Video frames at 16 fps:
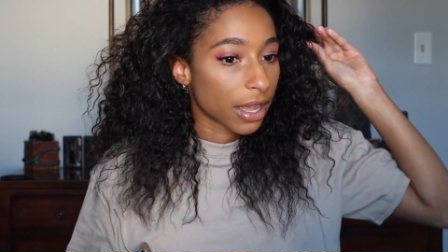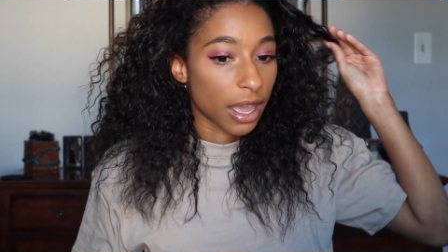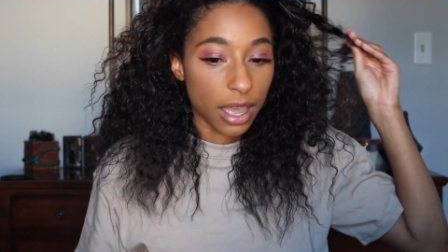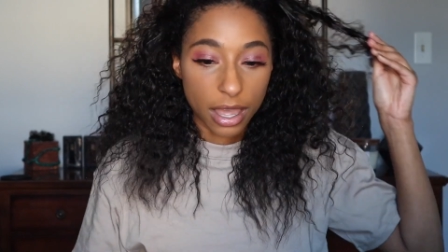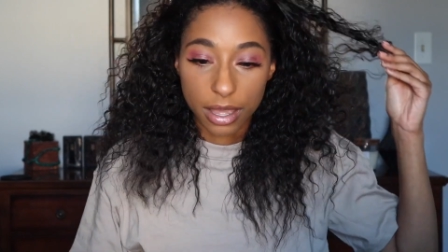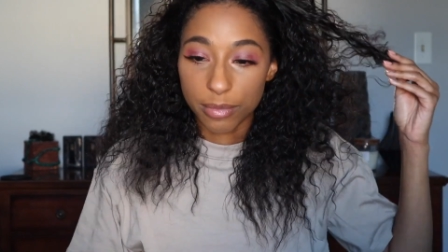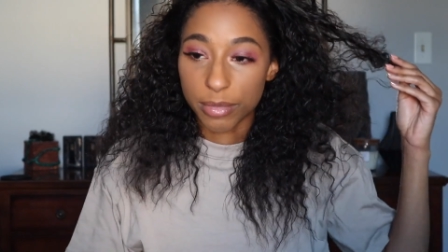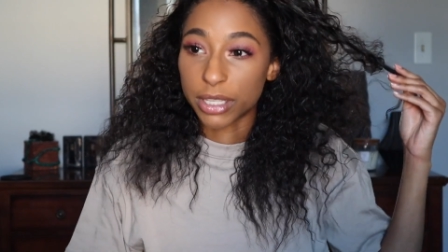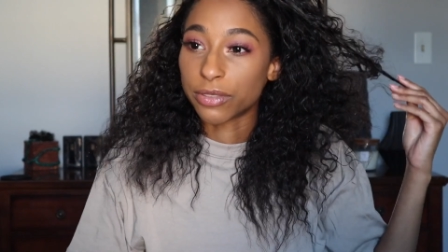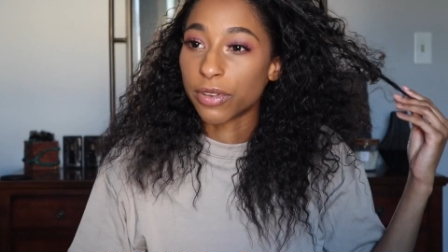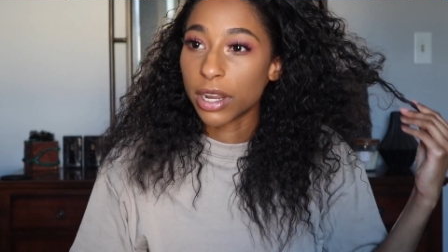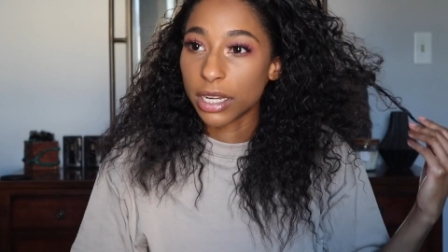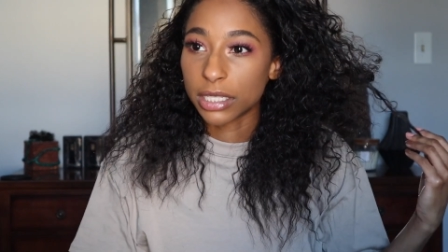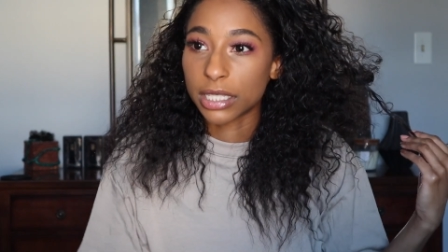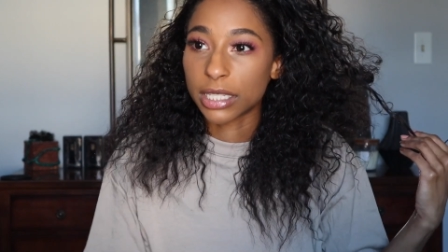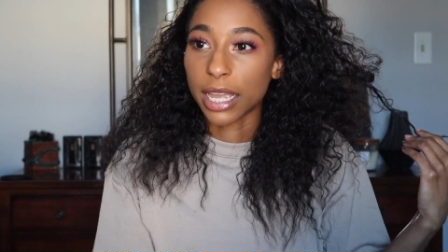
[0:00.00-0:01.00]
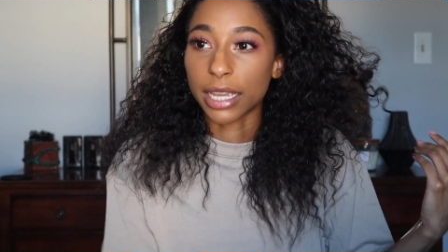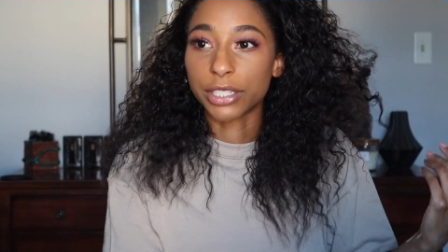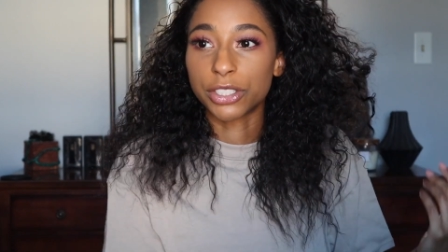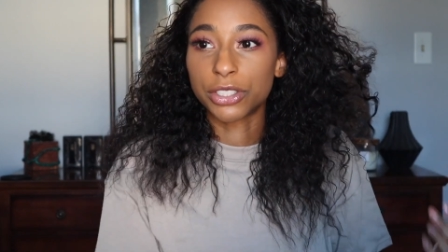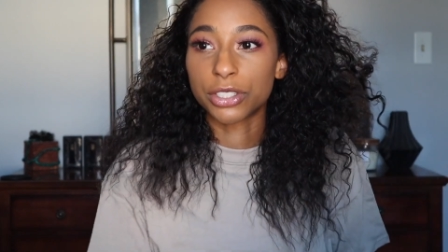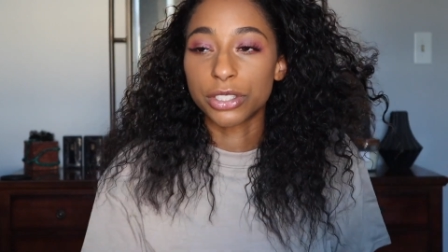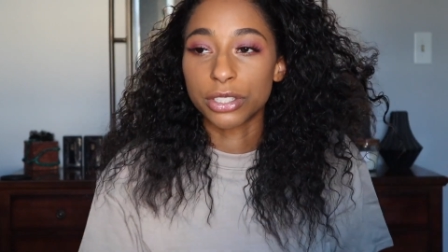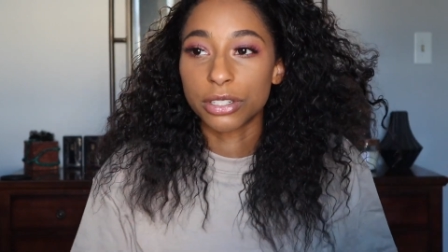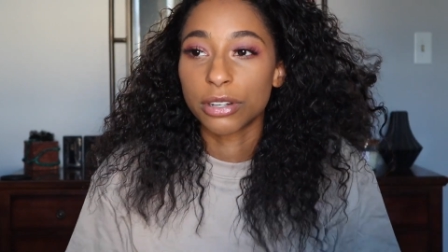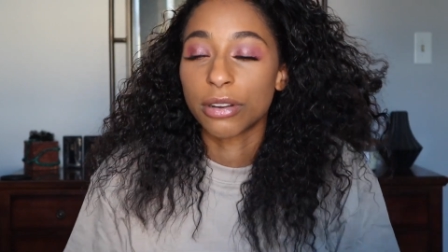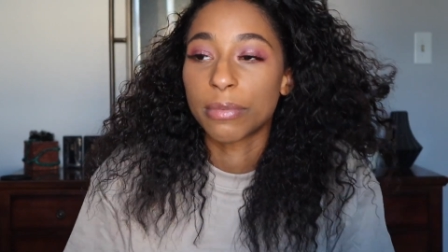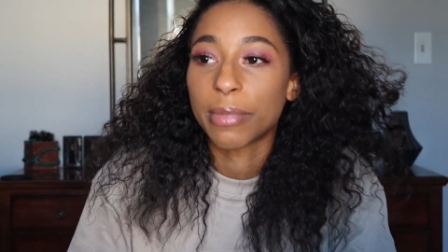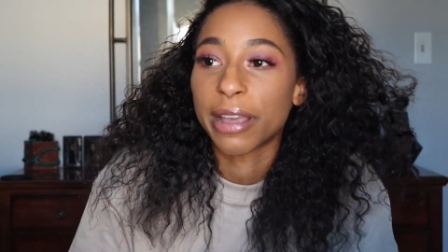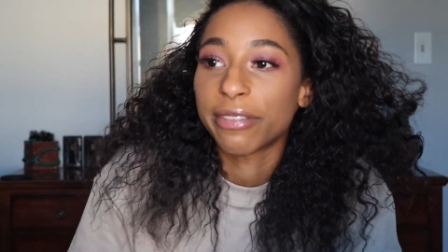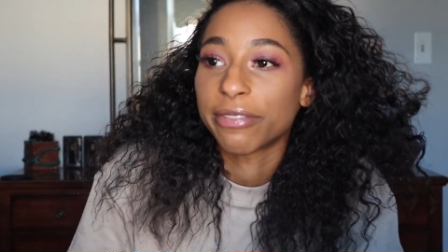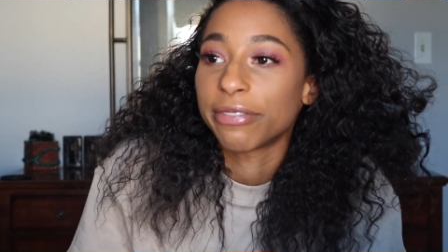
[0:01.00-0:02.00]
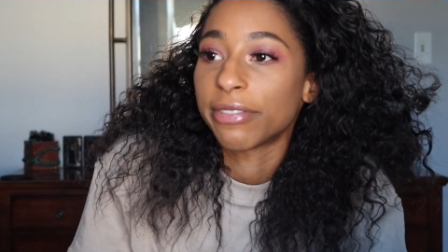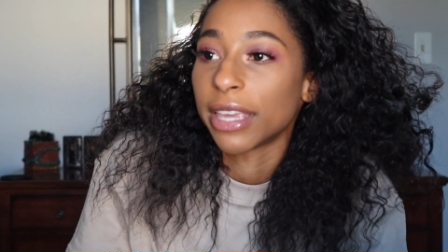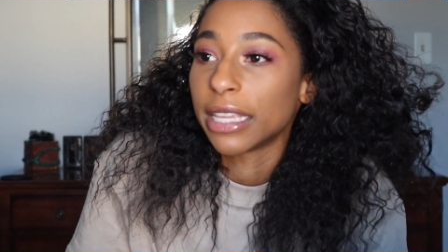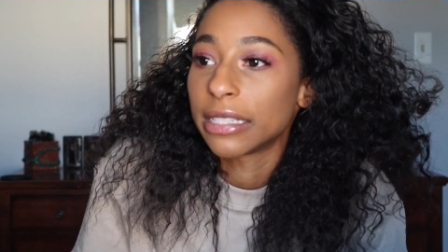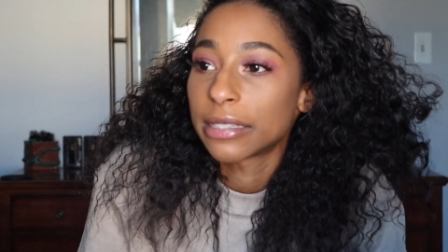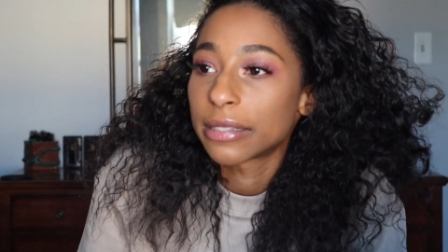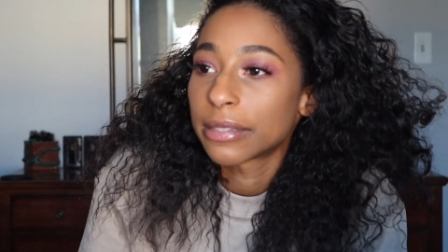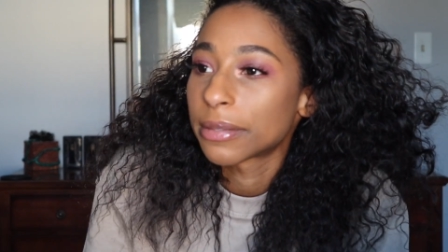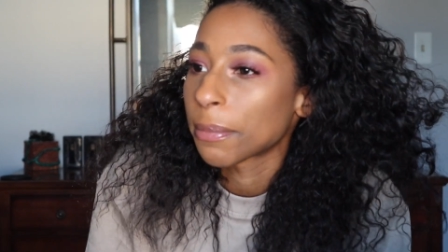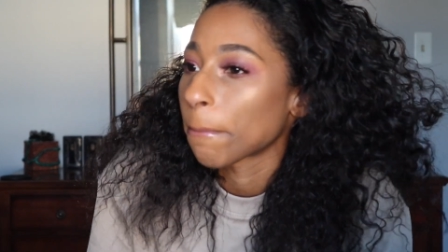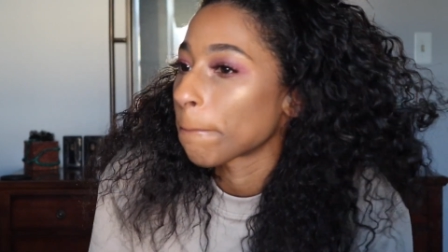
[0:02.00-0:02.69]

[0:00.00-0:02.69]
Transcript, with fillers: Um, as far as texture on my face,